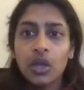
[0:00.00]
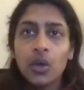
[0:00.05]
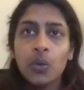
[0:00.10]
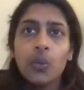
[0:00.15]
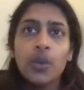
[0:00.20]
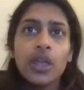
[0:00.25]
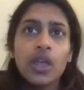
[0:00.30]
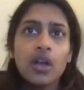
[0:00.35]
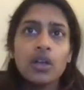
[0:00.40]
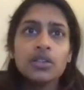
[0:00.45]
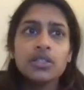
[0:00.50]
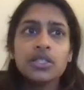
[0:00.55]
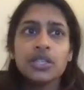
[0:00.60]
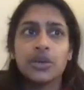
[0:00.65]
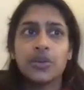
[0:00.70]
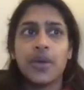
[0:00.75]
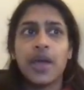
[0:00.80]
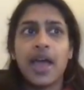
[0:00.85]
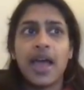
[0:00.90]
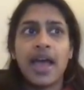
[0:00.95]
We
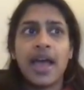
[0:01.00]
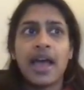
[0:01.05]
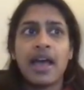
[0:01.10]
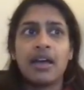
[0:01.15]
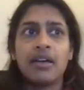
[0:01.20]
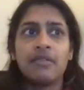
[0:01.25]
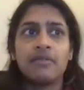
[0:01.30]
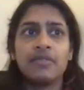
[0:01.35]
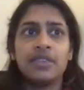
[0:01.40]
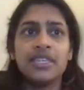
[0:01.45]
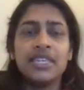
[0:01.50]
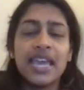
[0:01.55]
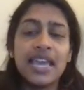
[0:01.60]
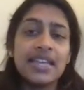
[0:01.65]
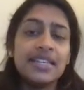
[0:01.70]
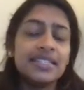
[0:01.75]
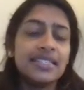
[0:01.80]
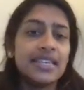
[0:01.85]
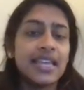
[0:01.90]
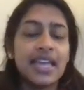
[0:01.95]
also have
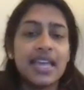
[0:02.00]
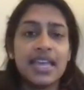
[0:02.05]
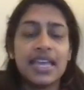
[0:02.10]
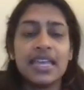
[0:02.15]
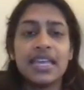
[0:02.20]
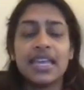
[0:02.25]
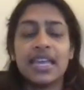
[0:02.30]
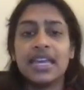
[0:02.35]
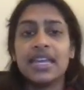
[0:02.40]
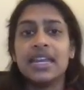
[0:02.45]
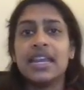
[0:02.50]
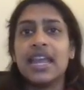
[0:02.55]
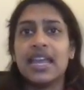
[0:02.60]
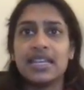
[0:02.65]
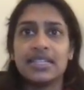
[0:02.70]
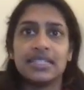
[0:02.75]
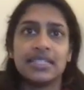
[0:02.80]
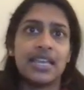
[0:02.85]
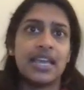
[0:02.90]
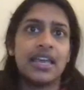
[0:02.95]
yay saying and
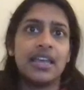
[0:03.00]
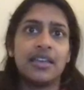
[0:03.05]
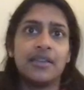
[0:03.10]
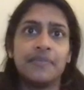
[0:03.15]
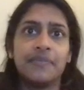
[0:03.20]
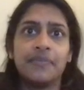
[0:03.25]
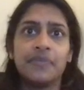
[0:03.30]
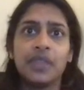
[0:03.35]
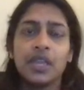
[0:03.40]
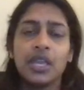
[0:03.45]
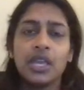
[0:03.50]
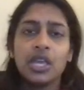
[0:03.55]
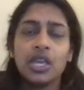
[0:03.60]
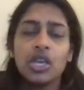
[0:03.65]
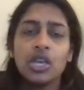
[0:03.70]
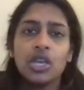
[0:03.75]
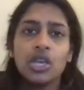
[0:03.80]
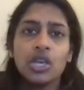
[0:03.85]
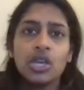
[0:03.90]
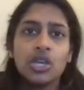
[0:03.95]
nay saying.
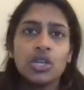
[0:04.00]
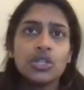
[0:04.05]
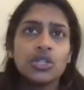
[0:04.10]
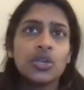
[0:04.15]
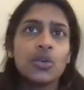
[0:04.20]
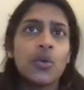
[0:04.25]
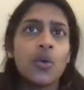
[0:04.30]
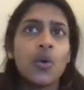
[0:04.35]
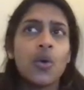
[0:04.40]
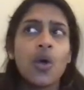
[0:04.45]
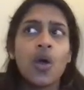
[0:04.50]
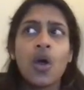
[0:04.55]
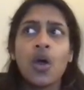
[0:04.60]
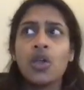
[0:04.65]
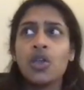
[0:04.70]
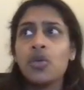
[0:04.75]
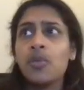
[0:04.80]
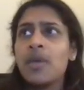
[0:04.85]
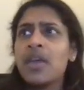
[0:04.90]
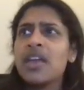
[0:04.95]
So
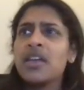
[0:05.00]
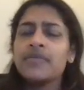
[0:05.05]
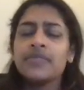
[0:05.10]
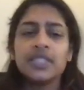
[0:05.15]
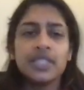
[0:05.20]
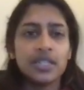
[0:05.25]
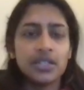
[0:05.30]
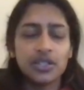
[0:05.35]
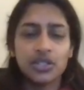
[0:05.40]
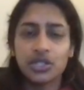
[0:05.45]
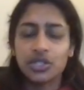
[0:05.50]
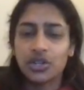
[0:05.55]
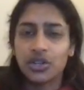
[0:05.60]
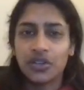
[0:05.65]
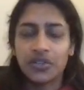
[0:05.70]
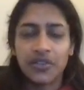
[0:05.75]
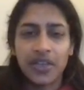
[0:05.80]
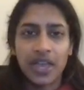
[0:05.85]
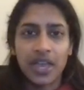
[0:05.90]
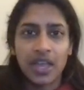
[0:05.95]
you may have seen a
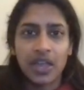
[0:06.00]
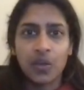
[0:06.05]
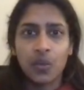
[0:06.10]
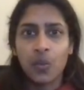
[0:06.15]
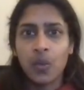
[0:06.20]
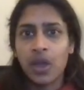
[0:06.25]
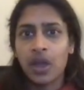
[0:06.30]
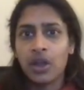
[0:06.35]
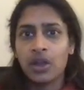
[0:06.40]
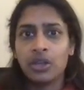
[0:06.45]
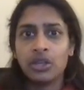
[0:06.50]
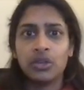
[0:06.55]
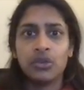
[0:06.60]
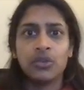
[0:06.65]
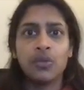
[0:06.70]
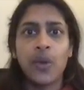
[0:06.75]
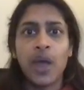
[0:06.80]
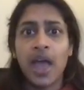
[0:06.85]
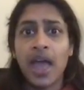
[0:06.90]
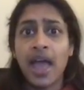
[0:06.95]
survey where
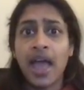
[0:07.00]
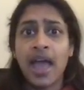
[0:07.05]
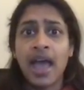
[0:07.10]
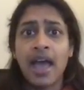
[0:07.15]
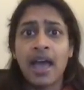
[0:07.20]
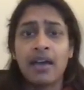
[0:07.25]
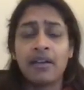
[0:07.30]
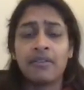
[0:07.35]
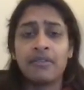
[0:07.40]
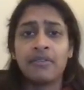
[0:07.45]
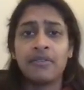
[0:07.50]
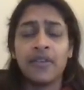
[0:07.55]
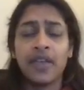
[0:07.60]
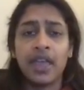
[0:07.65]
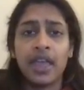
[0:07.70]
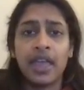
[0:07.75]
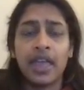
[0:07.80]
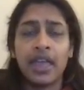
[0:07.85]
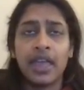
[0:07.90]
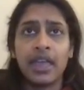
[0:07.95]
you have
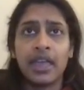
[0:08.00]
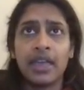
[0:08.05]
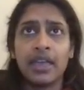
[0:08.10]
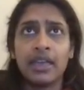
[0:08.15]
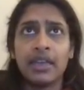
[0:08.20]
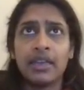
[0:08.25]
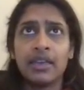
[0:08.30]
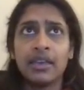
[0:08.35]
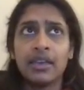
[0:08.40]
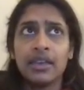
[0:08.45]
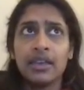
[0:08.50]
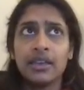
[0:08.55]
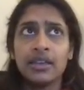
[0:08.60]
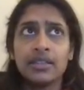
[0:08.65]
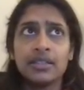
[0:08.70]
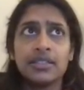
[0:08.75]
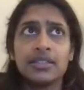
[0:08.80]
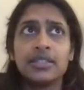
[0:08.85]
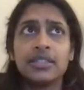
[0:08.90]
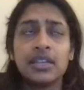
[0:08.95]
a
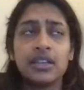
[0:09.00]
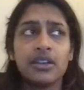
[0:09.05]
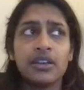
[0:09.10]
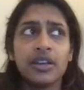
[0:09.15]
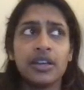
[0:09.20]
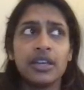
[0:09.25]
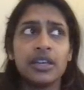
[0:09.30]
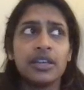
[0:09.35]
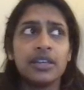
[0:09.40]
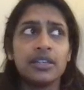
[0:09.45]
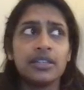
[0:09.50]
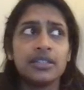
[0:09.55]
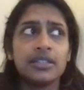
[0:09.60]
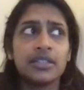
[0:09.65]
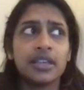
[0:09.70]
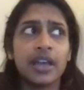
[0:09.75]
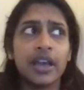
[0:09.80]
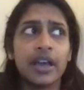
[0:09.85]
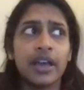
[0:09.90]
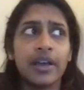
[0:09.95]

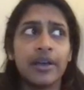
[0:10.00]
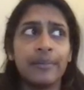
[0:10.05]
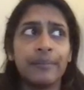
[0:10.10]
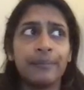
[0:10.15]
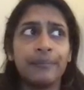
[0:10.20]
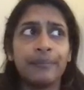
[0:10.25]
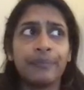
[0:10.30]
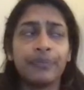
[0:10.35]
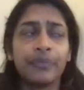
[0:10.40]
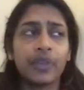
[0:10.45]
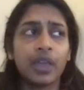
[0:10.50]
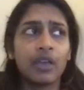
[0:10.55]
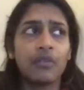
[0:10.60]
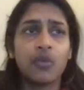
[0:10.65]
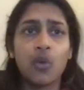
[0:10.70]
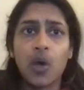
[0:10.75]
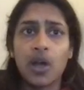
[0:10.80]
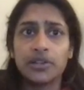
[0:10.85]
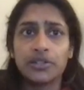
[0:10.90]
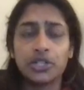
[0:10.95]
series
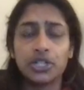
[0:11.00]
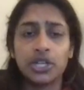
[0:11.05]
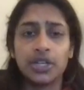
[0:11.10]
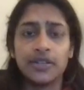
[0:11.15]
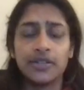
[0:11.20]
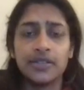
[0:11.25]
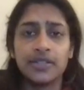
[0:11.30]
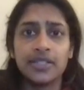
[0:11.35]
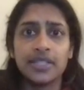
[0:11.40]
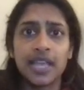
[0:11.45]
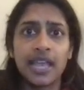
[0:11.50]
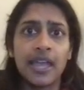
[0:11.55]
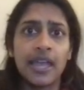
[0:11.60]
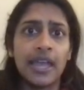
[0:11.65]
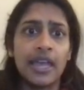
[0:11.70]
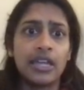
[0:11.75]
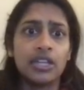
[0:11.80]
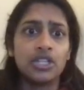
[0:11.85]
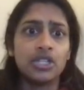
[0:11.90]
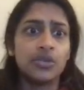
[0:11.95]
of questions
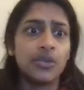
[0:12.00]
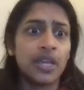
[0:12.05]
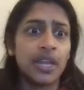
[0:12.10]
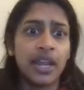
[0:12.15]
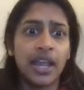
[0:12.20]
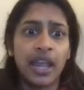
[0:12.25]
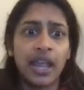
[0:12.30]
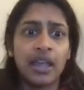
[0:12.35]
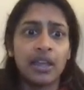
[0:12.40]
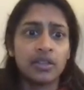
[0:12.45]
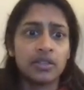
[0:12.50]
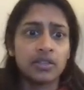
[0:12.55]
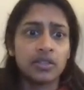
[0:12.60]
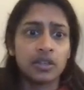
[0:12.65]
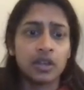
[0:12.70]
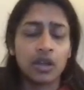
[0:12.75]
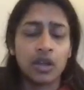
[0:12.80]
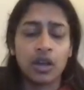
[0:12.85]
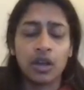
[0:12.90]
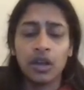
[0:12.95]
and you can
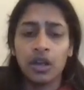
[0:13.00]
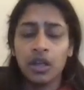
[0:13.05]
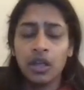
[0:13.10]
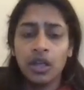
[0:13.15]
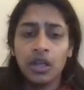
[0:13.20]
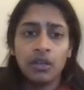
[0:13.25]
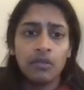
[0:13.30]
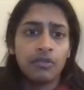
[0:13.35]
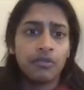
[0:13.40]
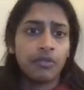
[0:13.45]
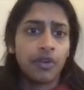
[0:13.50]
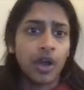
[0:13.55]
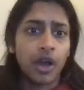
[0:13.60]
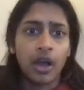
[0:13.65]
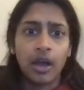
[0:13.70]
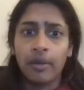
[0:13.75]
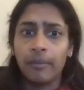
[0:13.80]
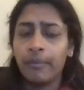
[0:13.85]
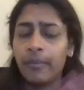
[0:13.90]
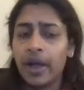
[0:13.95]
answer
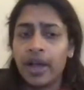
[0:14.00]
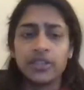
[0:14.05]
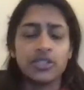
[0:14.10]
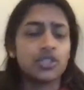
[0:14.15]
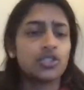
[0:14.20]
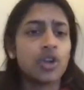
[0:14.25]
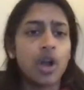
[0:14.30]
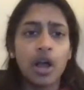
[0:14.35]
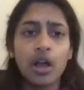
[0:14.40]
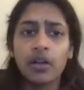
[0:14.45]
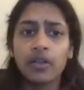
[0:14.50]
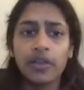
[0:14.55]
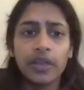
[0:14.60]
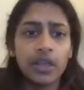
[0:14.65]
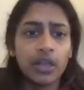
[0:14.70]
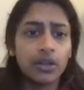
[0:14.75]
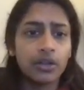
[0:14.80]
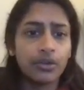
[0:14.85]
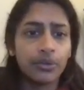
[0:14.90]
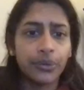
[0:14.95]
from I
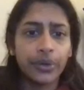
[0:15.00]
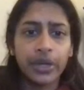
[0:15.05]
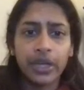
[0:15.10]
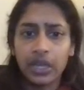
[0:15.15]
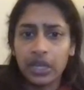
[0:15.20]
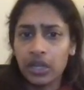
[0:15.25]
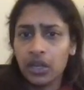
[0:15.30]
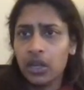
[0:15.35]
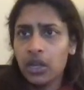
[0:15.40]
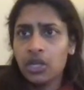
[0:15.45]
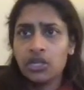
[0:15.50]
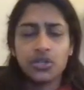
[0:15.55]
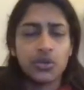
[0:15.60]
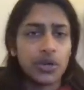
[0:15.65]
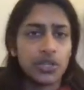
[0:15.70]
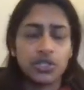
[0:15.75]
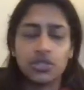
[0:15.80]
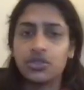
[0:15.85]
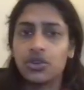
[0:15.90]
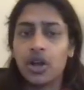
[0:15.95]
strongly agree to
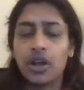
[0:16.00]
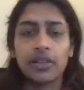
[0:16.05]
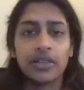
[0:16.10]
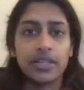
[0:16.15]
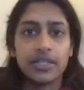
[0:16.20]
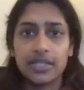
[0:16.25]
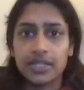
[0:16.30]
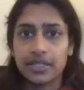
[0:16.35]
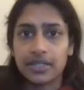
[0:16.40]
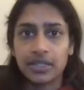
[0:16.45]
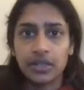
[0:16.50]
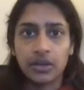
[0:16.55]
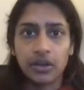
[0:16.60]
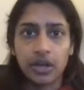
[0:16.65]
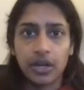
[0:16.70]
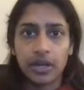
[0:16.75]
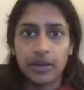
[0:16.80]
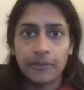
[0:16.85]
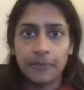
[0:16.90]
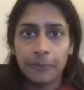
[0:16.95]
I strongly
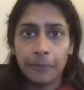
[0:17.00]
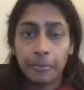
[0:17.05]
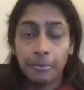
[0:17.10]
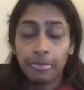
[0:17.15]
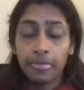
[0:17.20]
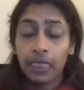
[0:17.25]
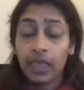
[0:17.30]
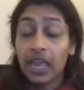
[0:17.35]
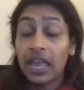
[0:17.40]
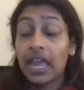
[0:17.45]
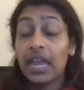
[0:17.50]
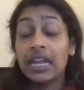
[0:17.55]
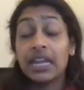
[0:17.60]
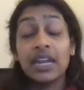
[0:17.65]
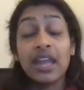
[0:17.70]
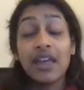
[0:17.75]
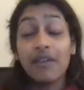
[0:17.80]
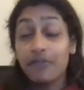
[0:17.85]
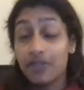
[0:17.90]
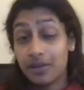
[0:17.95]
disagree. And
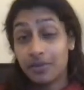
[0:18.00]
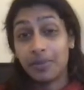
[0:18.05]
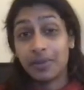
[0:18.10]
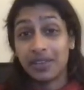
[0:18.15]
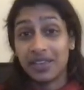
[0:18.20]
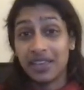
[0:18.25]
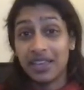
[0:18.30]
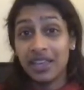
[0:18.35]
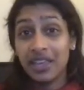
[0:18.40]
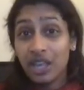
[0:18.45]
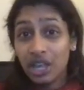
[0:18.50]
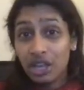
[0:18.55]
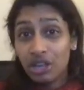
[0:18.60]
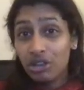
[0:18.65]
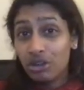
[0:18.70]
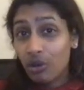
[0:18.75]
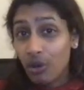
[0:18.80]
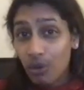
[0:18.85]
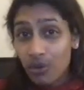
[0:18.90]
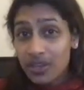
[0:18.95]
inevitably,
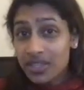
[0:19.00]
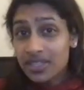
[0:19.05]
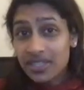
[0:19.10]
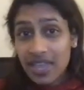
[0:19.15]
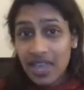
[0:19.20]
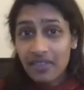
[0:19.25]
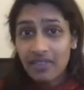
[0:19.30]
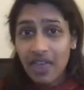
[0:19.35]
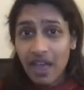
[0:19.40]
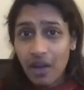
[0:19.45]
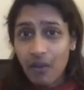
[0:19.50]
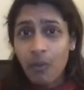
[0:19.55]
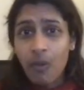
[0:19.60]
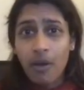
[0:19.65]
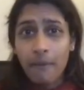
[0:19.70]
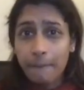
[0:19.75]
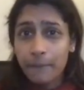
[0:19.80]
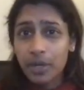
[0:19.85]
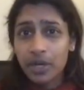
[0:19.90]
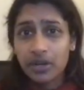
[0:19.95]
you always get that
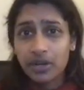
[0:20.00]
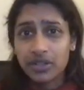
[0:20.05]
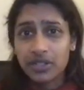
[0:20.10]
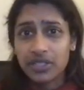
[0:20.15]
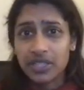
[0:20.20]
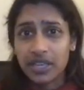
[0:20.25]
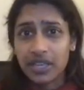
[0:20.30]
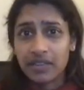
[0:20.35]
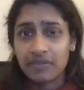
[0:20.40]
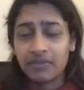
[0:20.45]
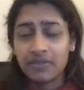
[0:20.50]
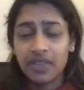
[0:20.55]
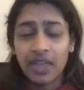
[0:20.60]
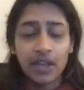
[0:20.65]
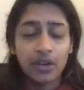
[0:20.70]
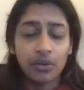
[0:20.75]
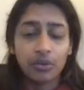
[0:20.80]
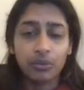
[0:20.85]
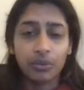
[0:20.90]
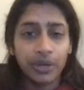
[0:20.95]
one person
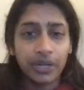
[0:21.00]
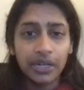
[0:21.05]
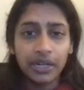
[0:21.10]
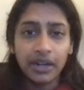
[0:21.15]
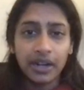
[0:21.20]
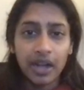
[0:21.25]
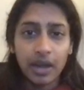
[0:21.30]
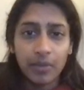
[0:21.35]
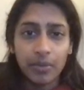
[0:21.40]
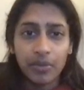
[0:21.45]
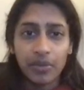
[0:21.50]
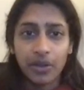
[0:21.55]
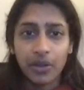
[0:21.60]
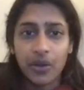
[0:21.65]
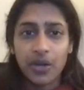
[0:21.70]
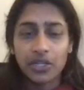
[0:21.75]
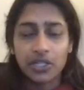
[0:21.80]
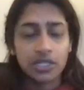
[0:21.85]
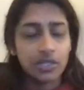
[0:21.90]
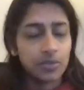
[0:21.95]
that'll read a couple of
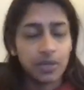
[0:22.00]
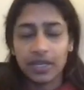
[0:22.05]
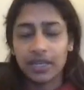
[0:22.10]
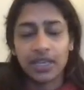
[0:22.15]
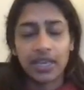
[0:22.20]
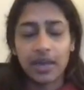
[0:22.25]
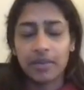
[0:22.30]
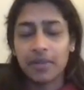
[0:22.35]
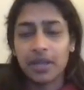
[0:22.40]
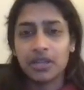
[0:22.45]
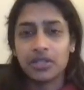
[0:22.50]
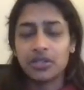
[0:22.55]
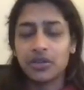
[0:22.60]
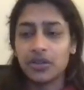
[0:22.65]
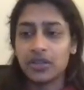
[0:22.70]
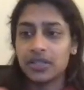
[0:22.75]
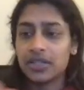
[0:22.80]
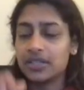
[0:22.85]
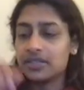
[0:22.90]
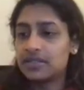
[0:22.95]
questions and be like, yeah, I'm not
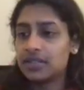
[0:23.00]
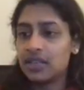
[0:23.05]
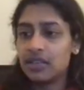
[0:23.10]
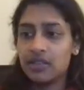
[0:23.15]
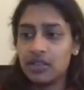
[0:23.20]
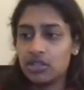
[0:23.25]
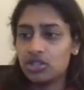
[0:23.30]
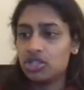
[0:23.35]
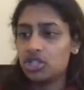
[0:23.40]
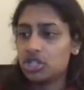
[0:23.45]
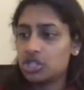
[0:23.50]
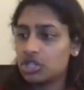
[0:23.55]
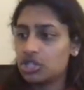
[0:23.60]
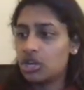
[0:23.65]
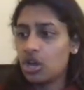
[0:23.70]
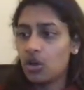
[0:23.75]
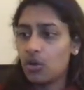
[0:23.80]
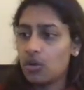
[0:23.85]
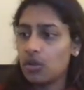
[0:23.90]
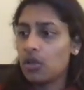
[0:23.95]
doing this. And then just
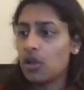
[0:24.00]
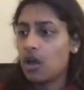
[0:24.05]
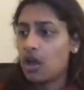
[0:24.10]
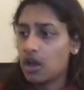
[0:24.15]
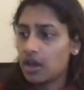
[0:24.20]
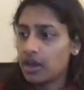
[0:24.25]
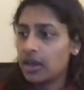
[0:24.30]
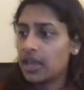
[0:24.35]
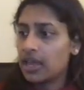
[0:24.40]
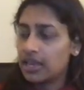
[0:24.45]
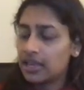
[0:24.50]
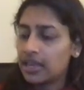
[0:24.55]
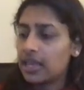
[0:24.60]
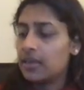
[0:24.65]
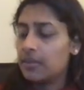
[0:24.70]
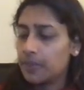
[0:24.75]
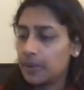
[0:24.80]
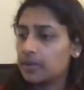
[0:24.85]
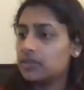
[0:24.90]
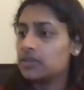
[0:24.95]
go along and
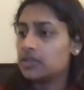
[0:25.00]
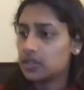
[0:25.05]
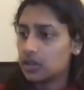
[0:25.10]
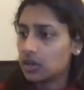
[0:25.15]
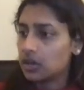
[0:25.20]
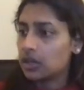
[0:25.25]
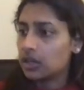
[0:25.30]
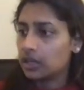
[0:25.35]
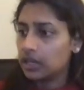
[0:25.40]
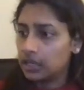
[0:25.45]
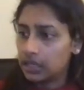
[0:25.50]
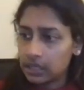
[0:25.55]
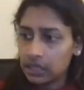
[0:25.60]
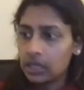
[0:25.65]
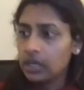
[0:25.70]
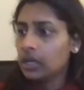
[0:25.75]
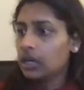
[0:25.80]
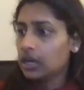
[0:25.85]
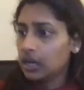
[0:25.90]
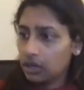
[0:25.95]
keep on circling
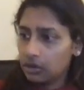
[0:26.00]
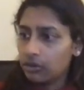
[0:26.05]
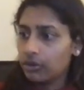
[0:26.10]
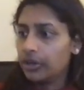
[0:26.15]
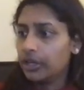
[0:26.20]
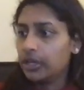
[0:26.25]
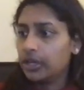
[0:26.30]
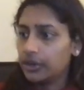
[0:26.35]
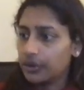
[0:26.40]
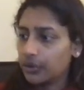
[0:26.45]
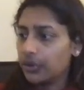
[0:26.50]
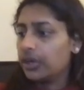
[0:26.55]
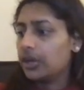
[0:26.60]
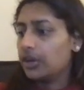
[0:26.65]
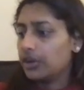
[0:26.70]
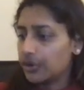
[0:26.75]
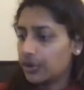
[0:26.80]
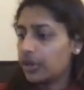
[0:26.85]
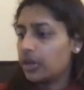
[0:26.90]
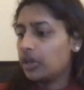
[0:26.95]
agree, agree,
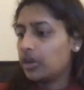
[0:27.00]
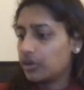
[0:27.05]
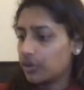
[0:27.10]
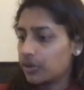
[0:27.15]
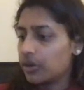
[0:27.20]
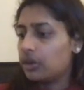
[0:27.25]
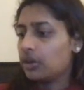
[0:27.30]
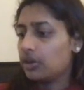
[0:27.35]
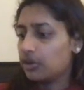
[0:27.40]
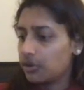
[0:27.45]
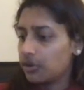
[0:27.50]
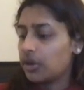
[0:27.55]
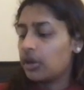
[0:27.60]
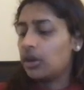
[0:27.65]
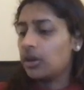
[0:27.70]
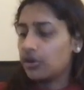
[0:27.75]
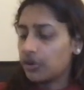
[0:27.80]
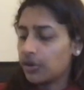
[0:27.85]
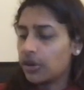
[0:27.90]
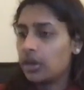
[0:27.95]
agree, agree, agree,
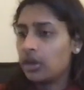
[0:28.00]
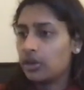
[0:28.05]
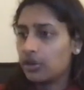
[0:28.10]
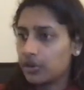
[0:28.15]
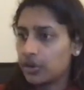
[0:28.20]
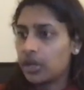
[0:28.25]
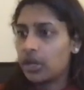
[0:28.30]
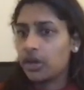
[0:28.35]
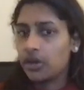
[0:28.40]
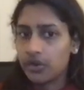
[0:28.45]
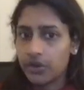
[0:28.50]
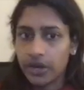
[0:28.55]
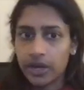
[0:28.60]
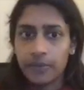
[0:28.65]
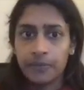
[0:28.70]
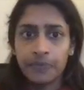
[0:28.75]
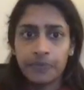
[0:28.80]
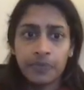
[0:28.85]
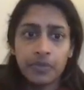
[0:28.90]
agree, agree, agree.